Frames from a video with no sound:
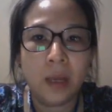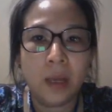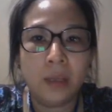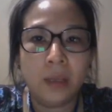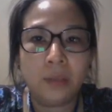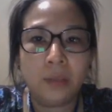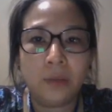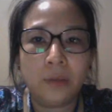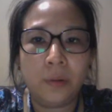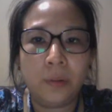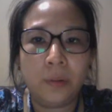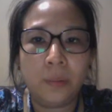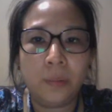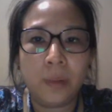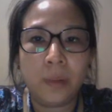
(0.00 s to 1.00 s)
So
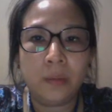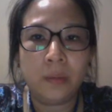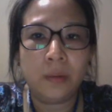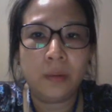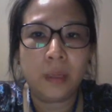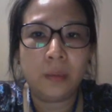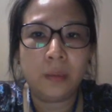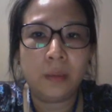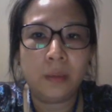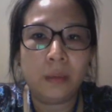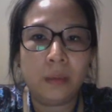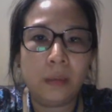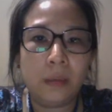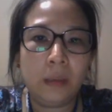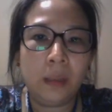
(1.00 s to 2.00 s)
whether it
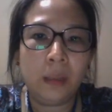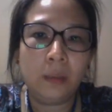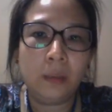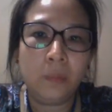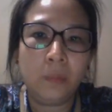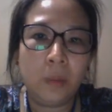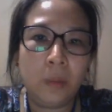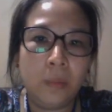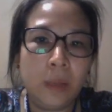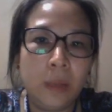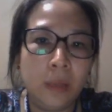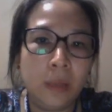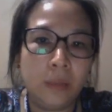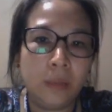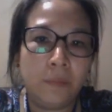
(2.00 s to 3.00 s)
will be in
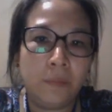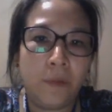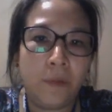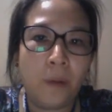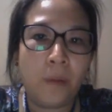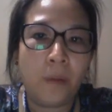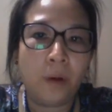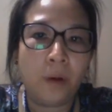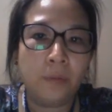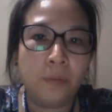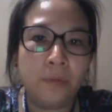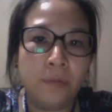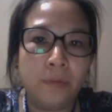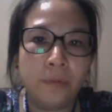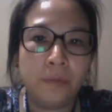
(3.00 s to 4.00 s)
the form of
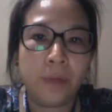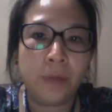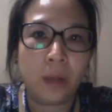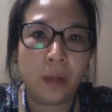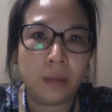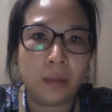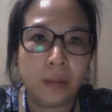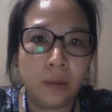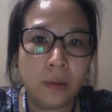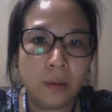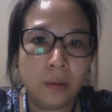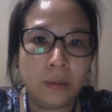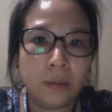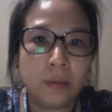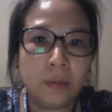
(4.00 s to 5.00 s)
finished
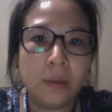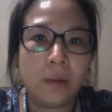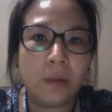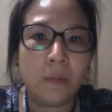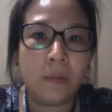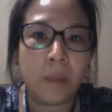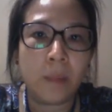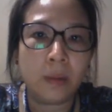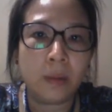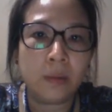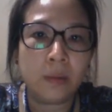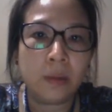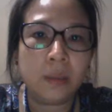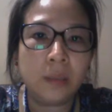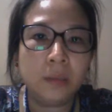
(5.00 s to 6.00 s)
goods or
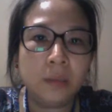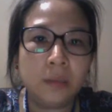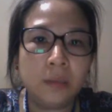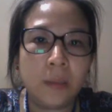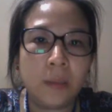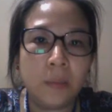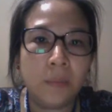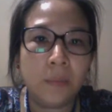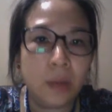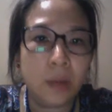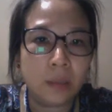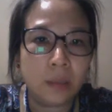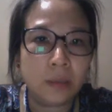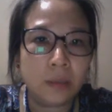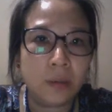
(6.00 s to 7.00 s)
materials, semi-finished
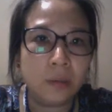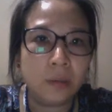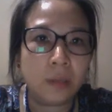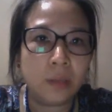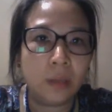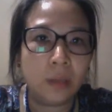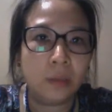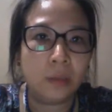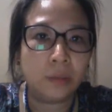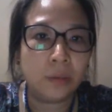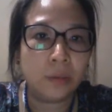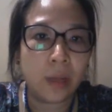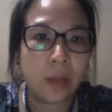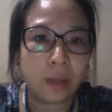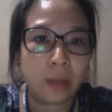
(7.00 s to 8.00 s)
goods, and also the
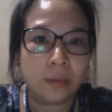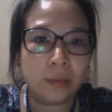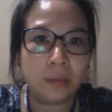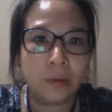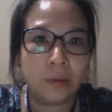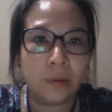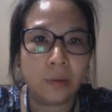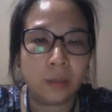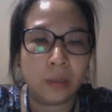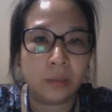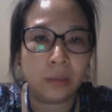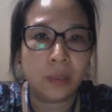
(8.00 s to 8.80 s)
accessories.